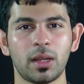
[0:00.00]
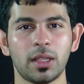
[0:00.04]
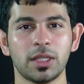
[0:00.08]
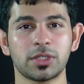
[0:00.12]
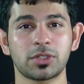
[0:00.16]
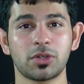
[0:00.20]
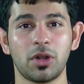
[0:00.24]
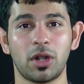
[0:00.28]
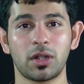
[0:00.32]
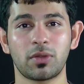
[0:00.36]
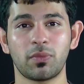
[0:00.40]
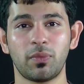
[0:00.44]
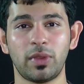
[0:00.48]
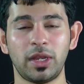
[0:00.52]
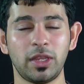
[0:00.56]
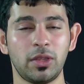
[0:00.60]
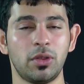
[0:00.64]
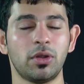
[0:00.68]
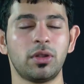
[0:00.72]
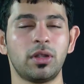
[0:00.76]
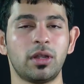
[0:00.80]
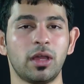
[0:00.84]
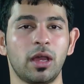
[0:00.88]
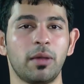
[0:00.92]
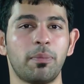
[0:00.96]
It's got very
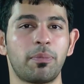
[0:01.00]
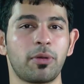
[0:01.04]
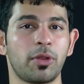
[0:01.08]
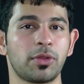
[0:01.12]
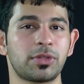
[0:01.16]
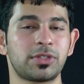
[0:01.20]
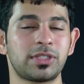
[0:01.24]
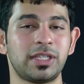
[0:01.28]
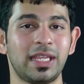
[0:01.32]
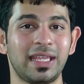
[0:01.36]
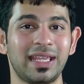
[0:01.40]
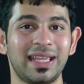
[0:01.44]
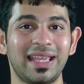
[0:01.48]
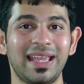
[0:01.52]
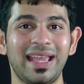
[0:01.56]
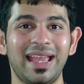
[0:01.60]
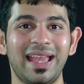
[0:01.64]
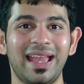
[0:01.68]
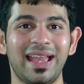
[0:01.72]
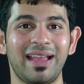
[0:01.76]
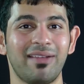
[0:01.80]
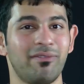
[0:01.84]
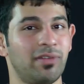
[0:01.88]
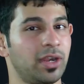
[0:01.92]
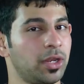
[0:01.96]
good processing,
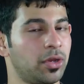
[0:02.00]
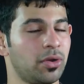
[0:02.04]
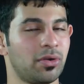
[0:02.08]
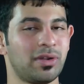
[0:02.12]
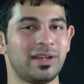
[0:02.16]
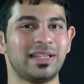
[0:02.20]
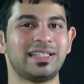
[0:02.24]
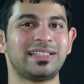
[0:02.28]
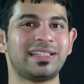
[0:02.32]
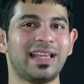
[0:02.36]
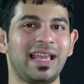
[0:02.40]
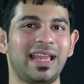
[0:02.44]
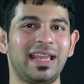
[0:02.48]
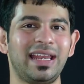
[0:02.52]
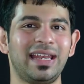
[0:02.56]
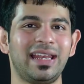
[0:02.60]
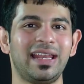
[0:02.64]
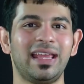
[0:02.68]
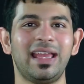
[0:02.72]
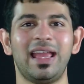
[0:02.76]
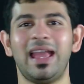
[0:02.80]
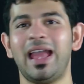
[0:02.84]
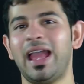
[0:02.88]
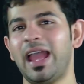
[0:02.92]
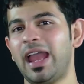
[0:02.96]
very good
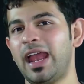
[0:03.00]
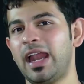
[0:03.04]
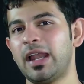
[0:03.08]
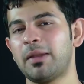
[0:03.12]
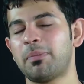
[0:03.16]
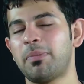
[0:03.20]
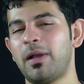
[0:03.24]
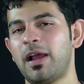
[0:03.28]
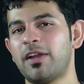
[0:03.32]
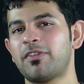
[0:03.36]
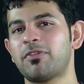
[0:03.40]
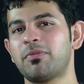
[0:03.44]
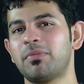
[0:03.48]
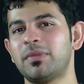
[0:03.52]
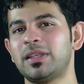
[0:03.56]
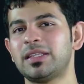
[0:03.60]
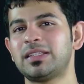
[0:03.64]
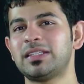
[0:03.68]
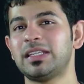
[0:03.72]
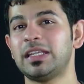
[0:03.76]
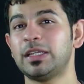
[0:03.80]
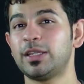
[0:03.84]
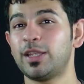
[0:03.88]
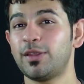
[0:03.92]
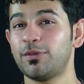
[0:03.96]
design, and apart from
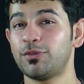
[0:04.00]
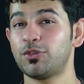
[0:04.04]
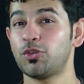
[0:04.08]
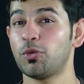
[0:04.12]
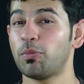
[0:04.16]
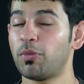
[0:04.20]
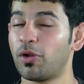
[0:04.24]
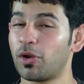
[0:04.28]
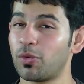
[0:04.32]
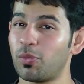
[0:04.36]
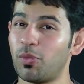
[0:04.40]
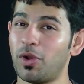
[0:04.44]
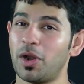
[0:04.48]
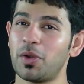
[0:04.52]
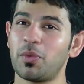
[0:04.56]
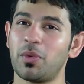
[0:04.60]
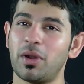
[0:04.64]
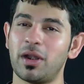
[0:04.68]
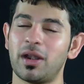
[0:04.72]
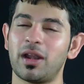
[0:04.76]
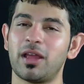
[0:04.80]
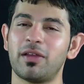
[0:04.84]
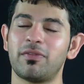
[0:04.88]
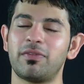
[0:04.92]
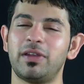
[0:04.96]
this, it gives you about
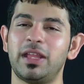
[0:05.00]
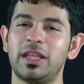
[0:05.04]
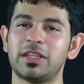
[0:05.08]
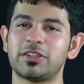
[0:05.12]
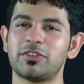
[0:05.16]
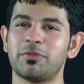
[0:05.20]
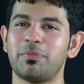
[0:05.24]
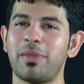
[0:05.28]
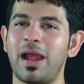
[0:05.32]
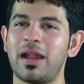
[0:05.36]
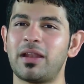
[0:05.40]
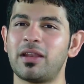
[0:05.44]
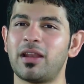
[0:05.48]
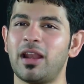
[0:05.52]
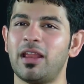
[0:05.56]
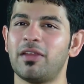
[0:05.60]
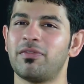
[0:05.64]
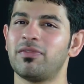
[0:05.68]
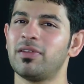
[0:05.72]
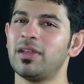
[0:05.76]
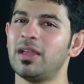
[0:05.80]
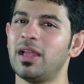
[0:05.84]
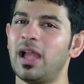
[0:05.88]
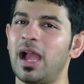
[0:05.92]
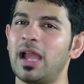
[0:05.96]
1.5 days of battery
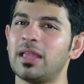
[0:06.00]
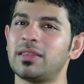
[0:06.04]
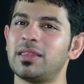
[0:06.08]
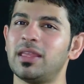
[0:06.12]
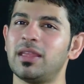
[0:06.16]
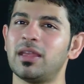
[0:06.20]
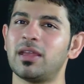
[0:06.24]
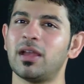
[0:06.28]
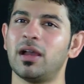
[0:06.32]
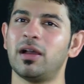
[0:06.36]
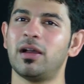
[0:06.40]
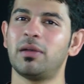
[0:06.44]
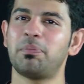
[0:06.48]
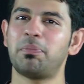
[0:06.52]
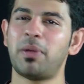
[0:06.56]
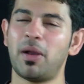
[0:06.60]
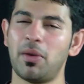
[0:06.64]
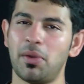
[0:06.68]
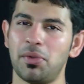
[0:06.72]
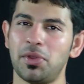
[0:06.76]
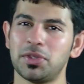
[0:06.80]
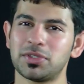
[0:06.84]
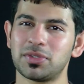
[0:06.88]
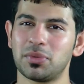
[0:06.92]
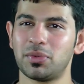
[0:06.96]
life. I think a
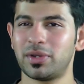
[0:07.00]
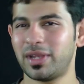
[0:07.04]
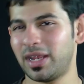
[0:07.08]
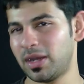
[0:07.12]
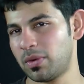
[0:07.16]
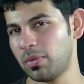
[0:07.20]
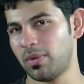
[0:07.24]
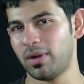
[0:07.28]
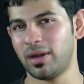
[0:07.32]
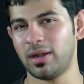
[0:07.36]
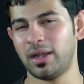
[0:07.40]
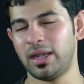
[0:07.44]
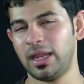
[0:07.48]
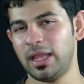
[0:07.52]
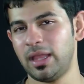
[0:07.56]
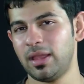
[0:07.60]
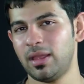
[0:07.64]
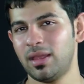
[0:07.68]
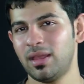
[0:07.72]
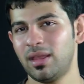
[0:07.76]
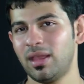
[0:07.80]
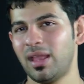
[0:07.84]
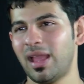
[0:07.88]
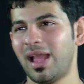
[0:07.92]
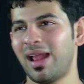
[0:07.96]
power user would get 1
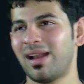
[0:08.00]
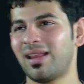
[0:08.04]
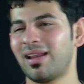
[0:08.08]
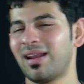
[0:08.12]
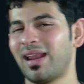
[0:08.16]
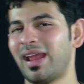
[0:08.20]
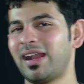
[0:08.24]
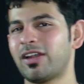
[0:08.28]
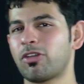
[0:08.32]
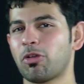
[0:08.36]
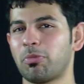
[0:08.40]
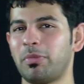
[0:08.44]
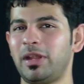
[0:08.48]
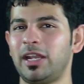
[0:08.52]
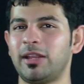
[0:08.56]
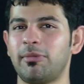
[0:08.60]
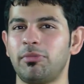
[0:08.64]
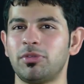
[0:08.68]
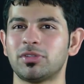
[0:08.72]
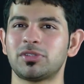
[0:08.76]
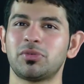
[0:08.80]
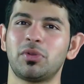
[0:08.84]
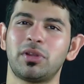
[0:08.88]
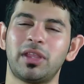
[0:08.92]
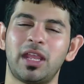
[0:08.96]
day, and a light or medium
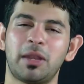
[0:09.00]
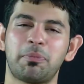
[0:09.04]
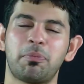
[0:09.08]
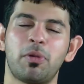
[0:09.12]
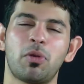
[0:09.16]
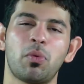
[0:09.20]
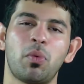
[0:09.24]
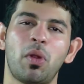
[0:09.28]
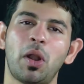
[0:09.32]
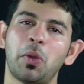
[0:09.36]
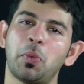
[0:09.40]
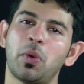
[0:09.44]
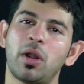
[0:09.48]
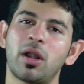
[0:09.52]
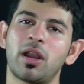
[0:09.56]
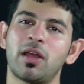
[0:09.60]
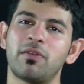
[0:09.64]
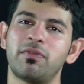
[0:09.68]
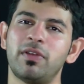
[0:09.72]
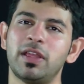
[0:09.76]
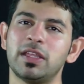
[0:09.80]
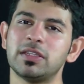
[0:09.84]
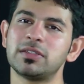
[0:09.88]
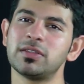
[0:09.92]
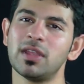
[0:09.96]
user would get per
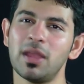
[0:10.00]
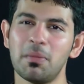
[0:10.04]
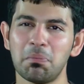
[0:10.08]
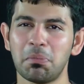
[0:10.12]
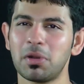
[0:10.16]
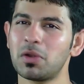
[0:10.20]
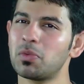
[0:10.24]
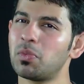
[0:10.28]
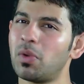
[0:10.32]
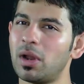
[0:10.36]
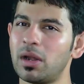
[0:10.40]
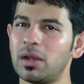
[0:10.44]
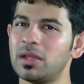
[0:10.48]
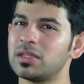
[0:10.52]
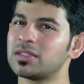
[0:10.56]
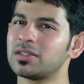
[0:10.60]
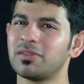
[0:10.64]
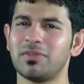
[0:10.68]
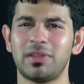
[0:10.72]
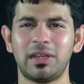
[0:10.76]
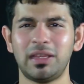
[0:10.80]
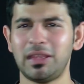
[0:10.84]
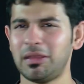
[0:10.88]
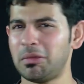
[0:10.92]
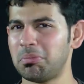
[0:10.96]
1.5 days. But 1 is a
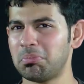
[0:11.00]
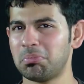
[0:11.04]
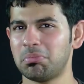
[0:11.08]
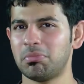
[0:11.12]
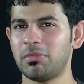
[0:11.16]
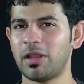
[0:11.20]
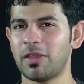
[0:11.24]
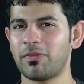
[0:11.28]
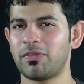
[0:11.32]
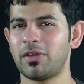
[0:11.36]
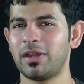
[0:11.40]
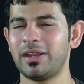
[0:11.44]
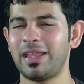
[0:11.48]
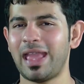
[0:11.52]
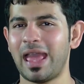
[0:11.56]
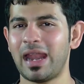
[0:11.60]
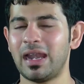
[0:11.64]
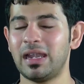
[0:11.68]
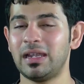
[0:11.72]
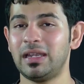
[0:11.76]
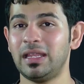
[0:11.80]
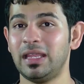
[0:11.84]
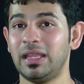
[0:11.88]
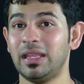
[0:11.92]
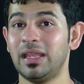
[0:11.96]
very definite
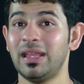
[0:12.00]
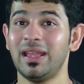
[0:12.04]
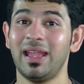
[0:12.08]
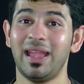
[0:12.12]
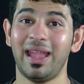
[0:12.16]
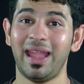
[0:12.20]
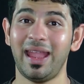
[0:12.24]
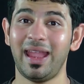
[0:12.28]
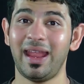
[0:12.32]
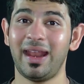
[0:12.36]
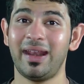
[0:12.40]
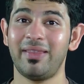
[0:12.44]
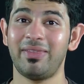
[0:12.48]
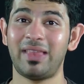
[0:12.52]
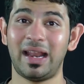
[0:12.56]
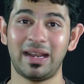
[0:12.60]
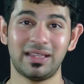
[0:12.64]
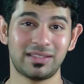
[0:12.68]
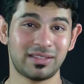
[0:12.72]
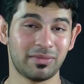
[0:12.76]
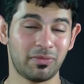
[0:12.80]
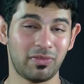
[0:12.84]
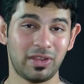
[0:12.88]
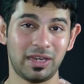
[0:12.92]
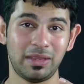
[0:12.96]
guarantee, and that
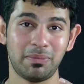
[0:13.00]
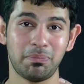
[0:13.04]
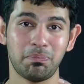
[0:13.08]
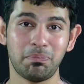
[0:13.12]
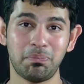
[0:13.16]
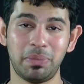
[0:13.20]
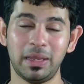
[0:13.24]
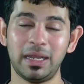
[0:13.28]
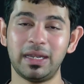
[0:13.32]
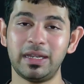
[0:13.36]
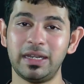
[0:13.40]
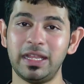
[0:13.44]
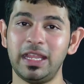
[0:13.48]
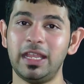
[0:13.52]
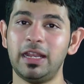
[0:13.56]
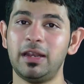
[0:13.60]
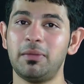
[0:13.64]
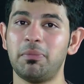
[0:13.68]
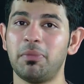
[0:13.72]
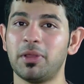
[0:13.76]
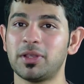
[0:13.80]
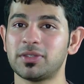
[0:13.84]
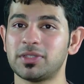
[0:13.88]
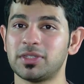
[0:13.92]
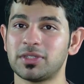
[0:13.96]
is a very big deal
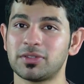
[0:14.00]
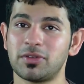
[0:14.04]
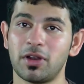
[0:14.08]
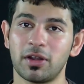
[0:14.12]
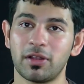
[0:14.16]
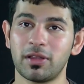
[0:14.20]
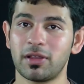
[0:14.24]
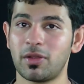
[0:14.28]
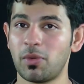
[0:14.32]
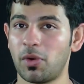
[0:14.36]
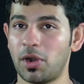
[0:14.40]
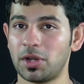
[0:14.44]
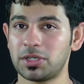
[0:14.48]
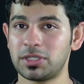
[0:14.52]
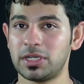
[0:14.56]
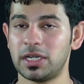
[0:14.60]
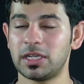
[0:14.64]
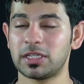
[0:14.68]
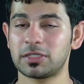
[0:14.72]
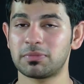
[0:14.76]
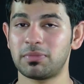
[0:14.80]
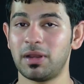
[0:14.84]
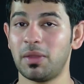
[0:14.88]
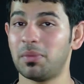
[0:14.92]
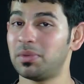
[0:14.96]
because it's got a Quad HD
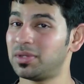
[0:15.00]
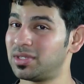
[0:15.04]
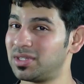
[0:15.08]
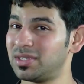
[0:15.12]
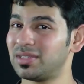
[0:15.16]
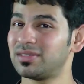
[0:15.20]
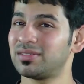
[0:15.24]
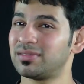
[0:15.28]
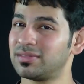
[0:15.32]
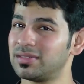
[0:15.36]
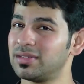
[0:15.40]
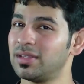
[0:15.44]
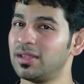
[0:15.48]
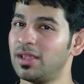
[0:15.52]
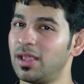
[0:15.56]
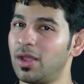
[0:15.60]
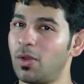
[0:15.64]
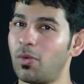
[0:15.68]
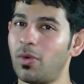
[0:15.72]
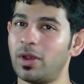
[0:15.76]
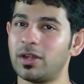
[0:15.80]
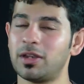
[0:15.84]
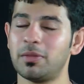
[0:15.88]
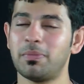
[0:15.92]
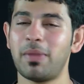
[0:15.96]
display, which is
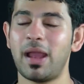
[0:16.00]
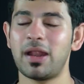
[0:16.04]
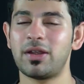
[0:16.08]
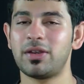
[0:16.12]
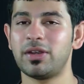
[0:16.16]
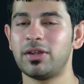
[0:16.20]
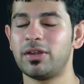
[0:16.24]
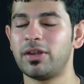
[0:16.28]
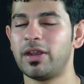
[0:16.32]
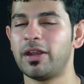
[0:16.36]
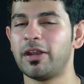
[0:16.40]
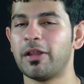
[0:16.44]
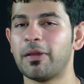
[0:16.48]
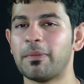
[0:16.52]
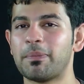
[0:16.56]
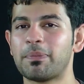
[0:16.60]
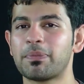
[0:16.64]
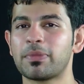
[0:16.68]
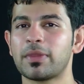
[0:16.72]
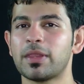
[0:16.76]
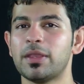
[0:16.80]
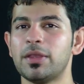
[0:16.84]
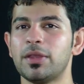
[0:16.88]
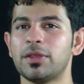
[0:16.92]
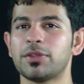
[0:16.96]
quite a battery drainer.
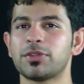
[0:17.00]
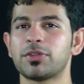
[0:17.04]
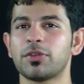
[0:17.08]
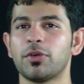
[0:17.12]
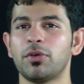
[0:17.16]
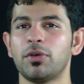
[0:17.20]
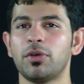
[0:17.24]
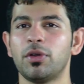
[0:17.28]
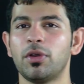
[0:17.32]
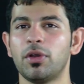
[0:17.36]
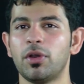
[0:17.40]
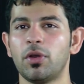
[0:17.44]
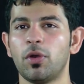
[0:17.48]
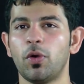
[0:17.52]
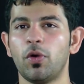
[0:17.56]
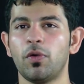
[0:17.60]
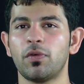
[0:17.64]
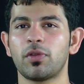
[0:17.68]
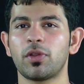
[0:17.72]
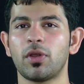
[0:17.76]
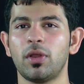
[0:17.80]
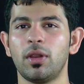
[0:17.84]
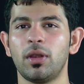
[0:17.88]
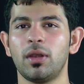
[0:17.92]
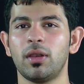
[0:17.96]
So
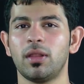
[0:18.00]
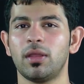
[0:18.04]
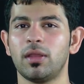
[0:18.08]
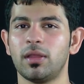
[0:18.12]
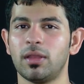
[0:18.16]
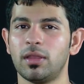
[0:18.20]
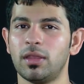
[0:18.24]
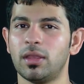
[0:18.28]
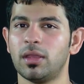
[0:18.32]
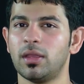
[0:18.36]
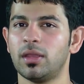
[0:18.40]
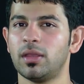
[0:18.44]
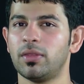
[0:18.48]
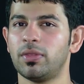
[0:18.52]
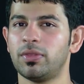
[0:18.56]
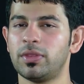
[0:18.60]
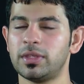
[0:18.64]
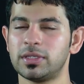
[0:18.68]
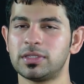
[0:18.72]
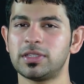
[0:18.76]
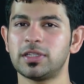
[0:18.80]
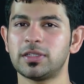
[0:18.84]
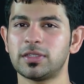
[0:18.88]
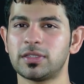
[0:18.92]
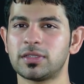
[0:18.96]
overall,
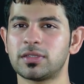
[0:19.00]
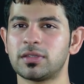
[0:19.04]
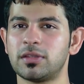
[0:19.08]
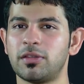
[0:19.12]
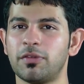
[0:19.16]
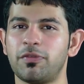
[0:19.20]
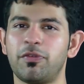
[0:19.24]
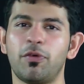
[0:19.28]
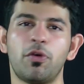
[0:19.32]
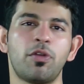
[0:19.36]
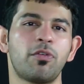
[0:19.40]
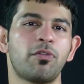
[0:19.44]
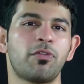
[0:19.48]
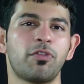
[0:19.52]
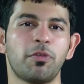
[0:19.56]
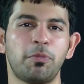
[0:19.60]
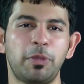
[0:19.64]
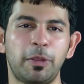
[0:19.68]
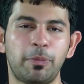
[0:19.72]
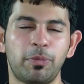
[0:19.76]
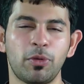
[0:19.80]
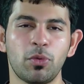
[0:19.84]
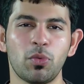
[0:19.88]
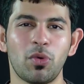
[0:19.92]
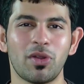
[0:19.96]
this is the phone for
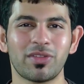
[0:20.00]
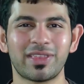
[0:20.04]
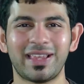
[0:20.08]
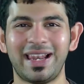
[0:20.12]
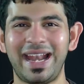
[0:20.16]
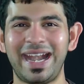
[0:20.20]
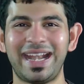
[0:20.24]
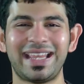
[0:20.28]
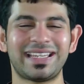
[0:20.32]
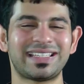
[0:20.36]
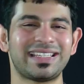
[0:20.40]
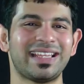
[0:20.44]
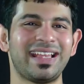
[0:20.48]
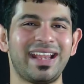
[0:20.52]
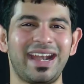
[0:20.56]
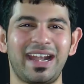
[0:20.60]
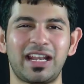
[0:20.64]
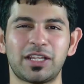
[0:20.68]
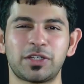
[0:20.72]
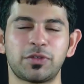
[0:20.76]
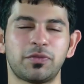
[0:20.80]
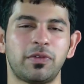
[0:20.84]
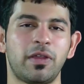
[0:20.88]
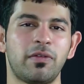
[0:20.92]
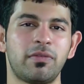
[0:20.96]
people who want the latest and
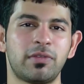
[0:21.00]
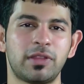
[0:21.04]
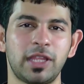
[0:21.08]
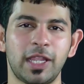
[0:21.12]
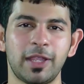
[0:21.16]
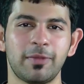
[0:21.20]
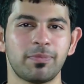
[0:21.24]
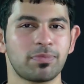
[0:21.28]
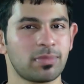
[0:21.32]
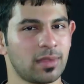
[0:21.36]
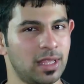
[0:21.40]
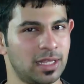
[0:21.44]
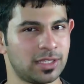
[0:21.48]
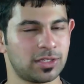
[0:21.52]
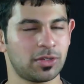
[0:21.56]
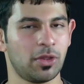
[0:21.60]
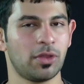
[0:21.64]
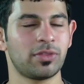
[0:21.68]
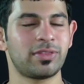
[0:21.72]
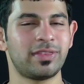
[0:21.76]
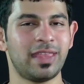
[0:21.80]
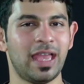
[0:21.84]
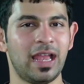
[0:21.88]
greatest of everything. It's got